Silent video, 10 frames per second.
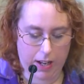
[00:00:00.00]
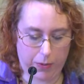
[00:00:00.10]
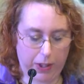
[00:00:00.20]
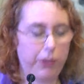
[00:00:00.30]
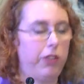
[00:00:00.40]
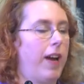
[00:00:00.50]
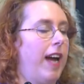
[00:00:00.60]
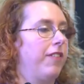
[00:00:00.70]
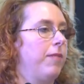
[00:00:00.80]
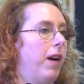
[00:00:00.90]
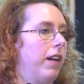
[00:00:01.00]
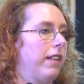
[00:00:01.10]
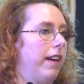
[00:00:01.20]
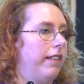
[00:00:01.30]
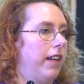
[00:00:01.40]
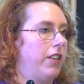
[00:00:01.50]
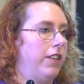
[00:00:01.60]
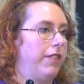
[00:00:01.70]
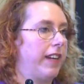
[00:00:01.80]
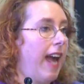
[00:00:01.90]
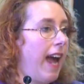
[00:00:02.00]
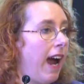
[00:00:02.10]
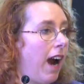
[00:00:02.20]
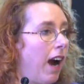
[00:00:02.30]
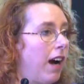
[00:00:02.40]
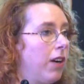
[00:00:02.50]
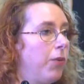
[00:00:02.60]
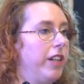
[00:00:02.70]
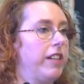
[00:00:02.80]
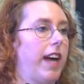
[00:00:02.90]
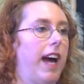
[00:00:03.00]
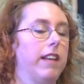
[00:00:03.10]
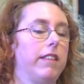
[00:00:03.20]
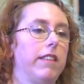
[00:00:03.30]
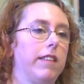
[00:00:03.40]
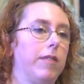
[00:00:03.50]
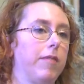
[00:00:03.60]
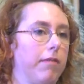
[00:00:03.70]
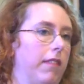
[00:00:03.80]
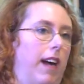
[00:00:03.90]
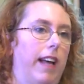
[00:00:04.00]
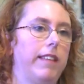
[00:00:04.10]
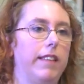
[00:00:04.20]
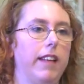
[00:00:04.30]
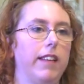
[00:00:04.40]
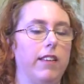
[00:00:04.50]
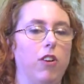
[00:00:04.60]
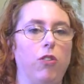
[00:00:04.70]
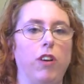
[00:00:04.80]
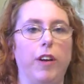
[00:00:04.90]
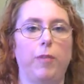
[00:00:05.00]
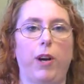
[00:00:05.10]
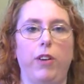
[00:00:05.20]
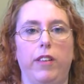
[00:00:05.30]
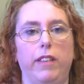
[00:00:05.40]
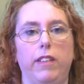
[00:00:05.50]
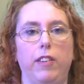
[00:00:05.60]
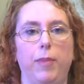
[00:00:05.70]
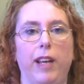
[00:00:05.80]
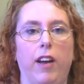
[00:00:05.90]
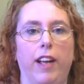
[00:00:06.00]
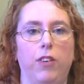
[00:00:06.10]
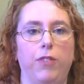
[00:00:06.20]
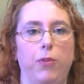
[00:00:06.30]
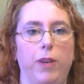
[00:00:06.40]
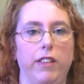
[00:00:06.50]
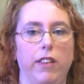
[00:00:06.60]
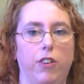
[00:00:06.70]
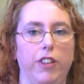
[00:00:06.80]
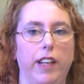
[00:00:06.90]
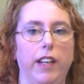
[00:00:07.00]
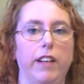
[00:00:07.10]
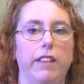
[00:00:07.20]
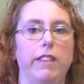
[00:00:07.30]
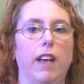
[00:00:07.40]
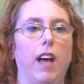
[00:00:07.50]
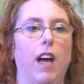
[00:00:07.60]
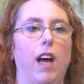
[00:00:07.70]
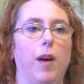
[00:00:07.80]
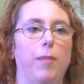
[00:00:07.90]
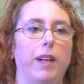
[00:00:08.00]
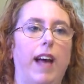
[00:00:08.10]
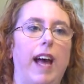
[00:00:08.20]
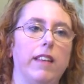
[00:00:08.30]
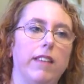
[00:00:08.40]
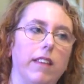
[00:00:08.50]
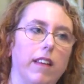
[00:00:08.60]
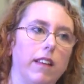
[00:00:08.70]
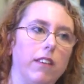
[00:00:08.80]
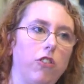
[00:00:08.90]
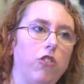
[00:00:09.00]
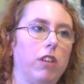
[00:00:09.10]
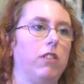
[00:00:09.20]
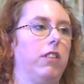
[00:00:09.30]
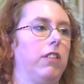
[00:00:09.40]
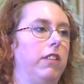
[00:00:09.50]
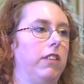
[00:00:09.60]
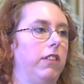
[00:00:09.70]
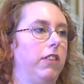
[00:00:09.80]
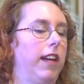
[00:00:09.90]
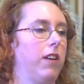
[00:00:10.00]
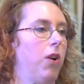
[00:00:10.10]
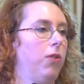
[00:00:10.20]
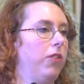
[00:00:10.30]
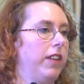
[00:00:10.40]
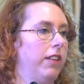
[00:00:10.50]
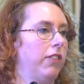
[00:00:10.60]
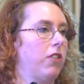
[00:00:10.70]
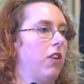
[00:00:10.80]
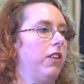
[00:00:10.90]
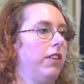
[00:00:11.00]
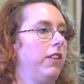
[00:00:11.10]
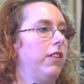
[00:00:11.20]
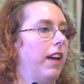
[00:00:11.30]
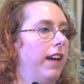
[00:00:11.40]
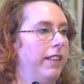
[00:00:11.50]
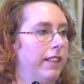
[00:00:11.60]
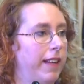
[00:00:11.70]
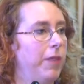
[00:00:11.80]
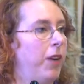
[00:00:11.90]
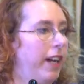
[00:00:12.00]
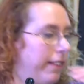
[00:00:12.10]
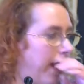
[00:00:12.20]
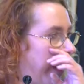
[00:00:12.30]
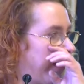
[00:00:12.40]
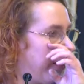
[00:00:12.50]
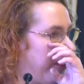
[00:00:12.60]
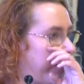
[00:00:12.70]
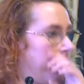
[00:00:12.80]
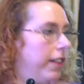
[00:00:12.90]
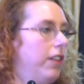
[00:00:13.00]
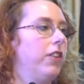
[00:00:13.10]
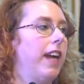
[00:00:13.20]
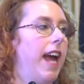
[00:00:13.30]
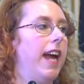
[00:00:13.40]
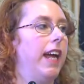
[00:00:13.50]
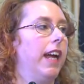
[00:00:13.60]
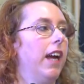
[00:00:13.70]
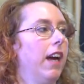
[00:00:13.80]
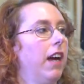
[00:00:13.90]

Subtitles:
We also have the marketisation of care, which has, as I said, it's an ongoing process. This has been going on for 20-odd years, but has struggled to take hold in Scotland in the same way as it has in the rest of the UK,